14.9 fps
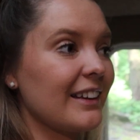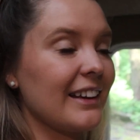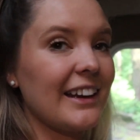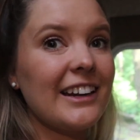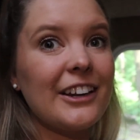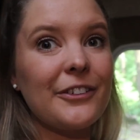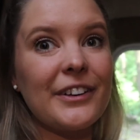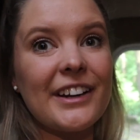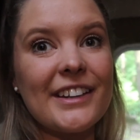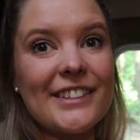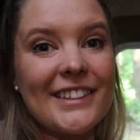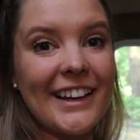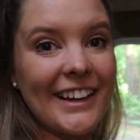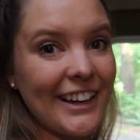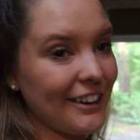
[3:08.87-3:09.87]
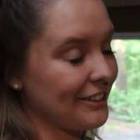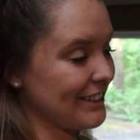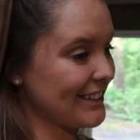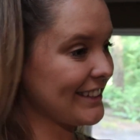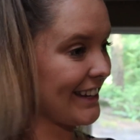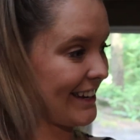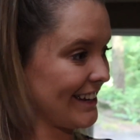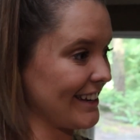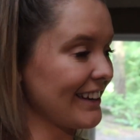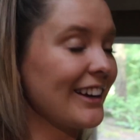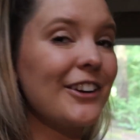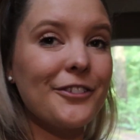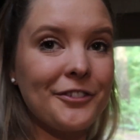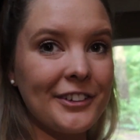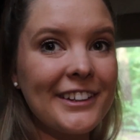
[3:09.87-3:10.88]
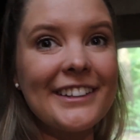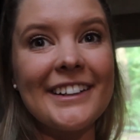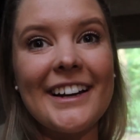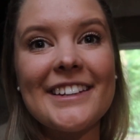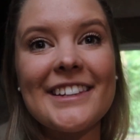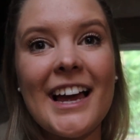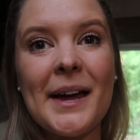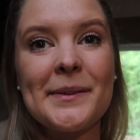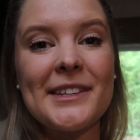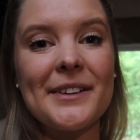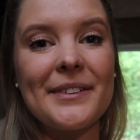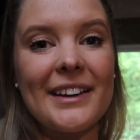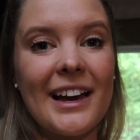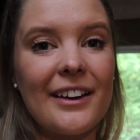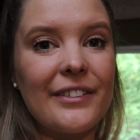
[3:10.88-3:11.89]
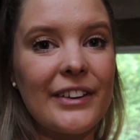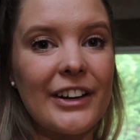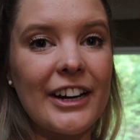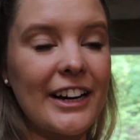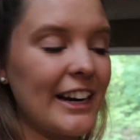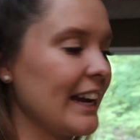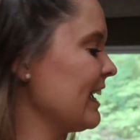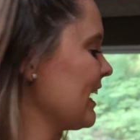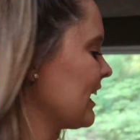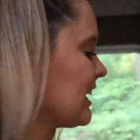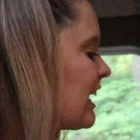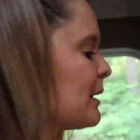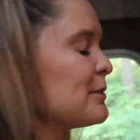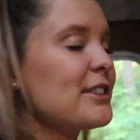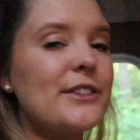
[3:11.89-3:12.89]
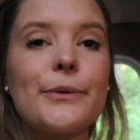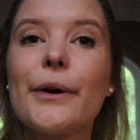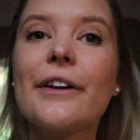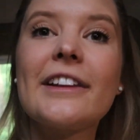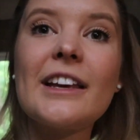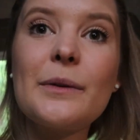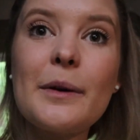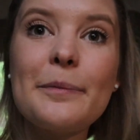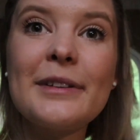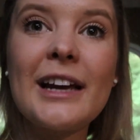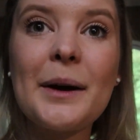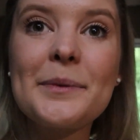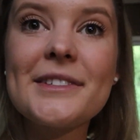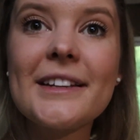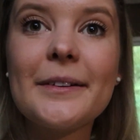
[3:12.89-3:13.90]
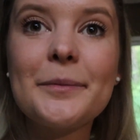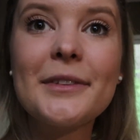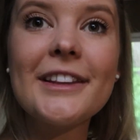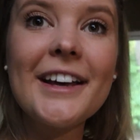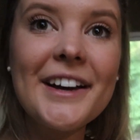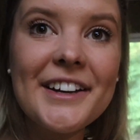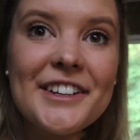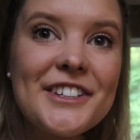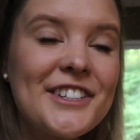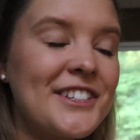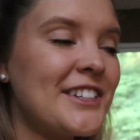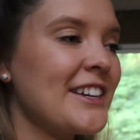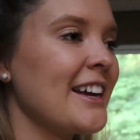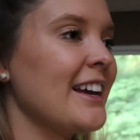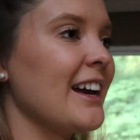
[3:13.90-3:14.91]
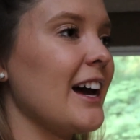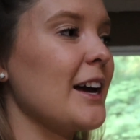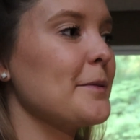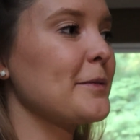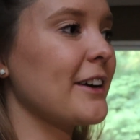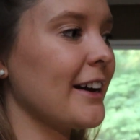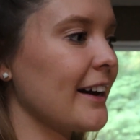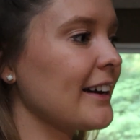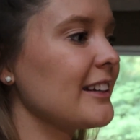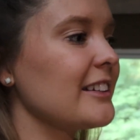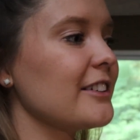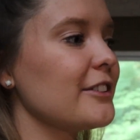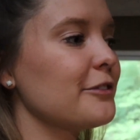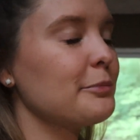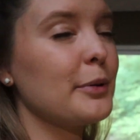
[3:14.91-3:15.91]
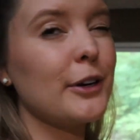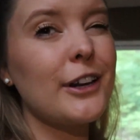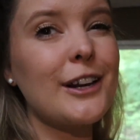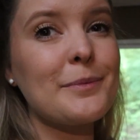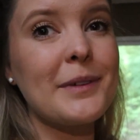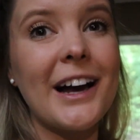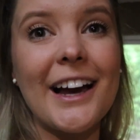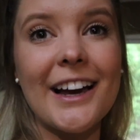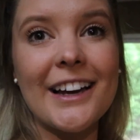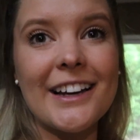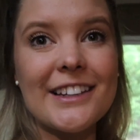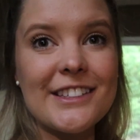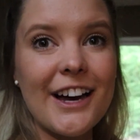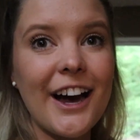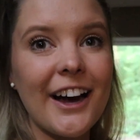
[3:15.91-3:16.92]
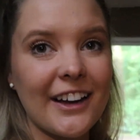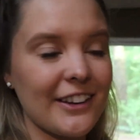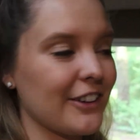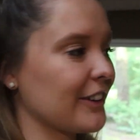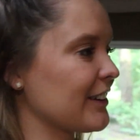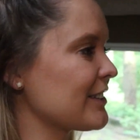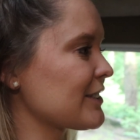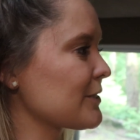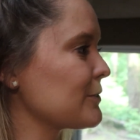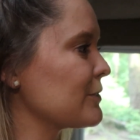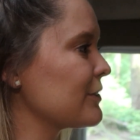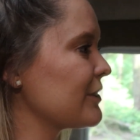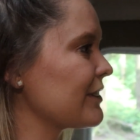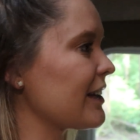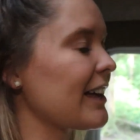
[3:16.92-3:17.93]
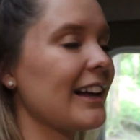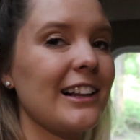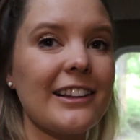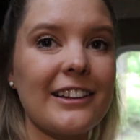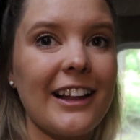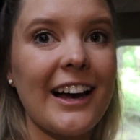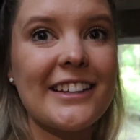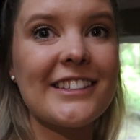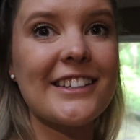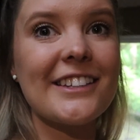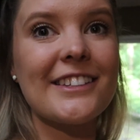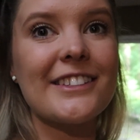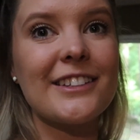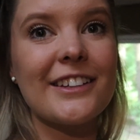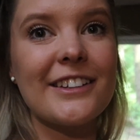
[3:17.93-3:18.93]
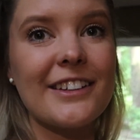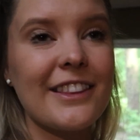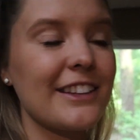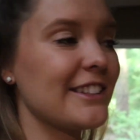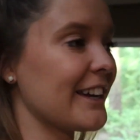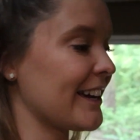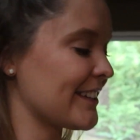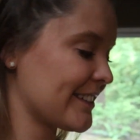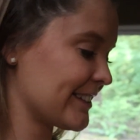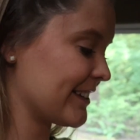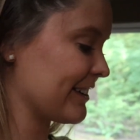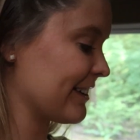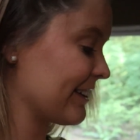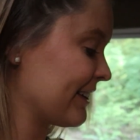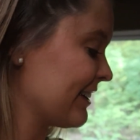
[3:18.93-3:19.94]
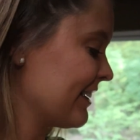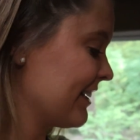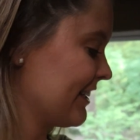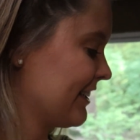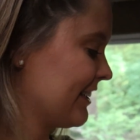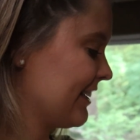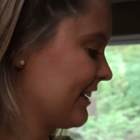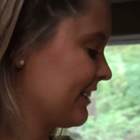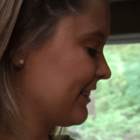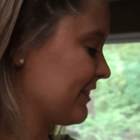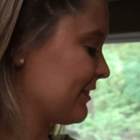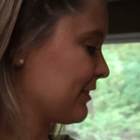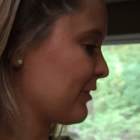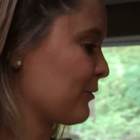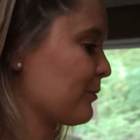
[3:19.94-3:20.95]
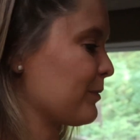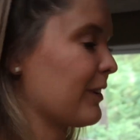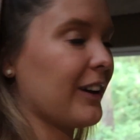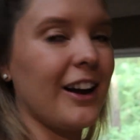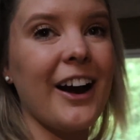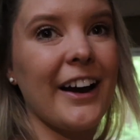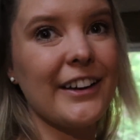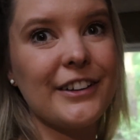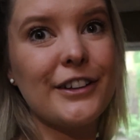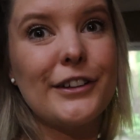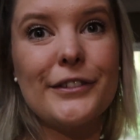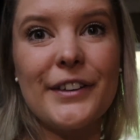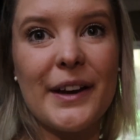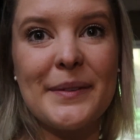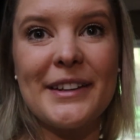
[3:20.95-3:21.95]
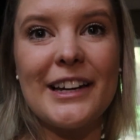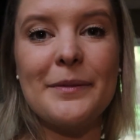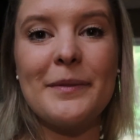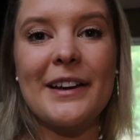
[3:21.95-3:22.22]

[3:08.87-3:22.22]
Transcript: Anyways, like I was saying, really nice campsite we have here, and I'm just quickly whipping up some lunch. I'm kind of putting my Thai cooking school classes to the test here. Kind of. I mean, I'm